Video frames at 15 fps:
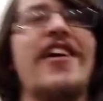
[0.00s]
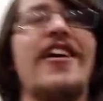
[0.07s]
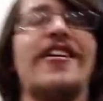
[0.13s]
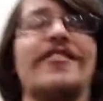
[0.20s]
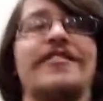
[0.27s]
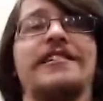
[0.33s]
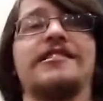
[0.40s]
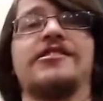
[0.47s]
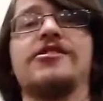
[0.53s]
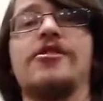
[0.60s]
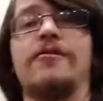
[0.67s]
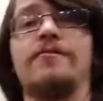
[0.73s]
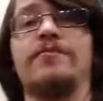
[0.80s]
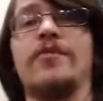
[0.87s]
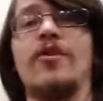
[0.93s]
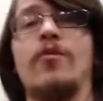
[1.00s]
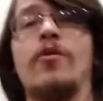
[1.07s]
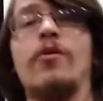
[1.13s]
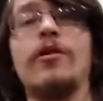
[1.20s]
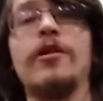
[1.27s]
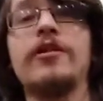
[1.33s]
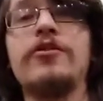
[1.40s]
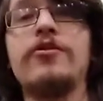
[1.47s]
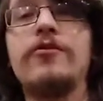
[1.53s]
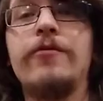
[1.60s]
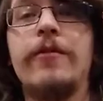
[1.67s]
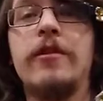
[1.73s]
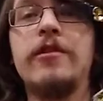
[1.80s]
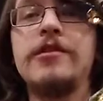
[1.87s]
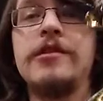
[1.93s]
All right, so what we're going to do
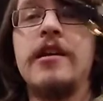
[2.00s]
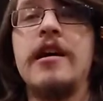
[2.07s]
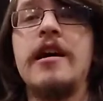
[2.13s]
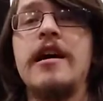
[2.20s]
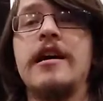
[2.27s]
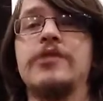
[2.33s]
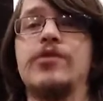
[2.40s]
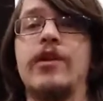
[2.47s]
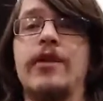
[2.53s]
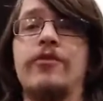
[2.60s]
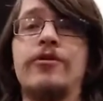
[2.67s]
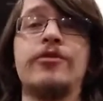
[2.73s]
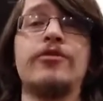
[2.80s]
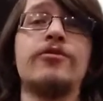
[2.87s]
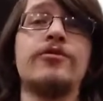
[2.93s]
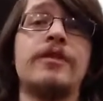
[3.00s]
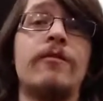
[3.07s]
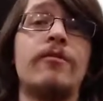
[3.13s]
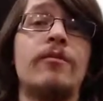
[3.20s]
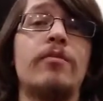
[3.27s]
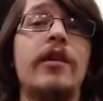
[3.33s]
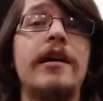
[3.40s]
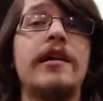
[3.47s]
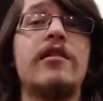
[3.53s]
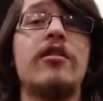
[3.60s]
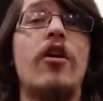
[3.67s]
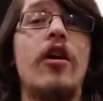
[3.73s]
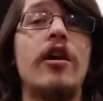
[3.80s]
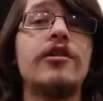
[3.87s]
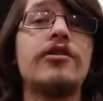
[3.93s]
first is I want to play
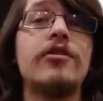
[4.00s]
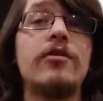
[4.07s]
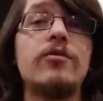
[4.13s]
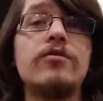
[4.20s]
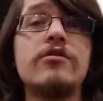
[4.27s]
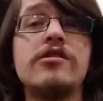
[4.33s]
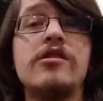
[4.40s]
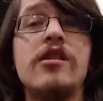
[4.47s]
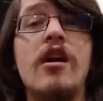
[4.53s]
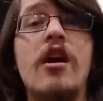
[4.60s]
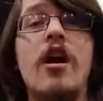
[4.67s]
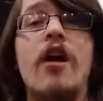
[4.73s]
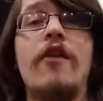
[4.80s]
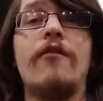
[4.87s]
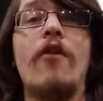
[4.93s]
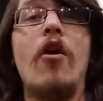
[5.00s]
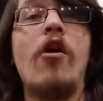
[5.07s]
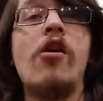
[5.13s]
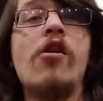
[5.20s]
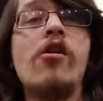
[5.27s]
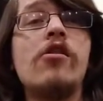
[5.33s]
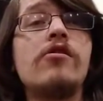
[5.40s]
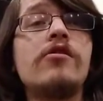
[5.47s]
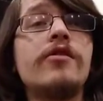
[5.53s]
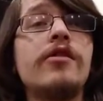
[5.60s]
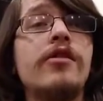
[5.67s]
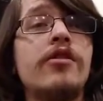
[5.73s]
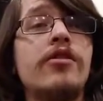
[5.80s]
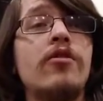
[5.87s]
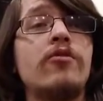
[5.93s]
long tones of all
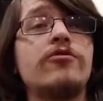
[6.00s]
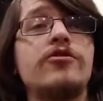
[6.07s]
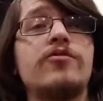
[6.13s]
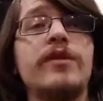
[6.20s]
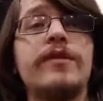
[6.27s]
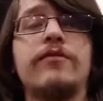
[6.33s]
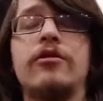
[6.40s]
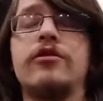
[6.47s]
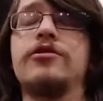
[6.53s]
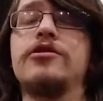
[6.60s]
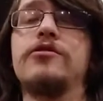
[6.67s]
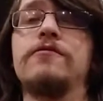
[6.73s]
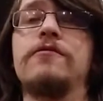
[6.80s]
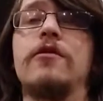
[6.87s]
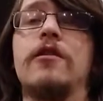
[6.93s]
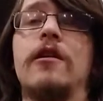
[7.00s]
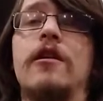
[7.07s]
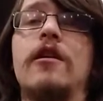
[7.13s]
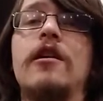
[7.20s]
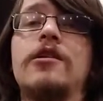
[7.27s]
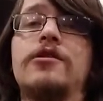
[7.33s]
the notes we've learned so far.